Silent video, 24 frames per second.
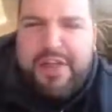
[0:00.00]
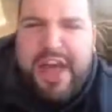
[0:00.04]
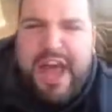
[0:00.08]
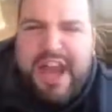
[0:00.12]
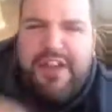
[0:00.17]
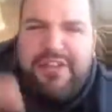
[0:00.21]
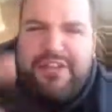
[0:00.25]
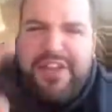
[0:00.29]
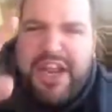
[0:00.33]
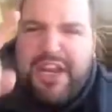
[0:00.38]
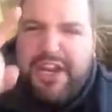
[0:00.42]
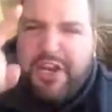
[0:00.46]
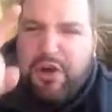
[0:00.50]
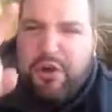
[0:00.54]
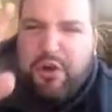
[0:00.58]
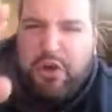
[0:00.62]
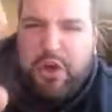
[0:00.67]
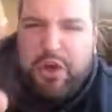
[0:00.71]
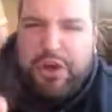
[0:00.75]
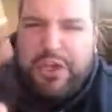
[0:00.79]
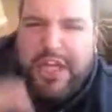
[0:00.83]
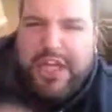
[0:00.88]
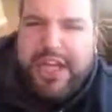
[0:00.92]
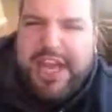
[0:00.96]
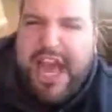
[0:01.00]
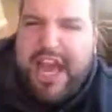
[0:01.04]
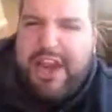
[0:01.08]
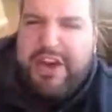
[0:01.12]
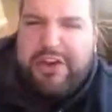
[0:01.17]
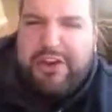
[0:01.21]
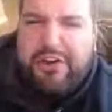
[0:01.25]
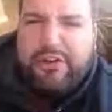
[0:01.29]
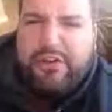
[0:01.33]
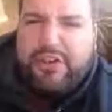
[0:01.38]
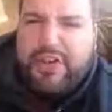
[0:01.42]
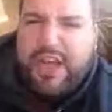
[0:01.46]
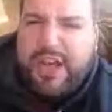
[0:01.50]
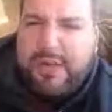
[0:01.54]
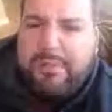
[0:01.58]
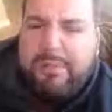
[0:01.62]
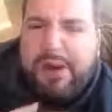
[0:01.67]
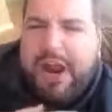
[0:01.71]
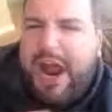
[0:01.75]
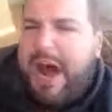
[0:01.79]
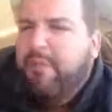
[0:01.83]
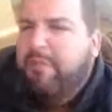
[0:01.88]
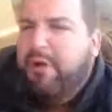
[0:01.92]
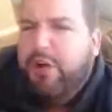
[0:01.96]
that you're looking at and you're saying,
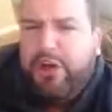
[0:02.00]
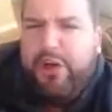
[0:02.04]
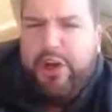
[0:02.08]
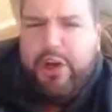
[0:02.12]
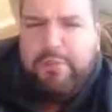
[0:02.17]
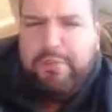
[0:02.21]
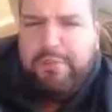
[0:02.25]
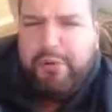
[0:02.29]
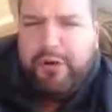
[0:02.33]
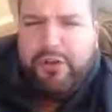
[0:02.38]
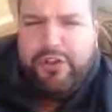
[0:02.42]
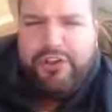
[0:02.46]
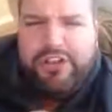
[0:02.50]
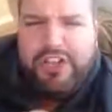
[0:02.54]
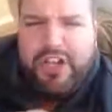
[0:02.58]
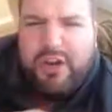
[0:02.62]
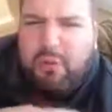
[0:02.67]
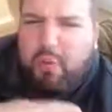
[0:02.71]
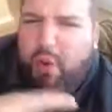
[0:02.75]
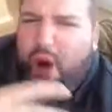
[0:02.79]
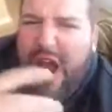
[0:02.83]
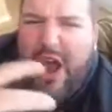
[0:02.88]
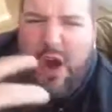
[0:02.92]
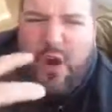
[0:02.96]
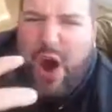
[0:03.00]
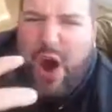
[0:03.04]
but I'm a good person. Why?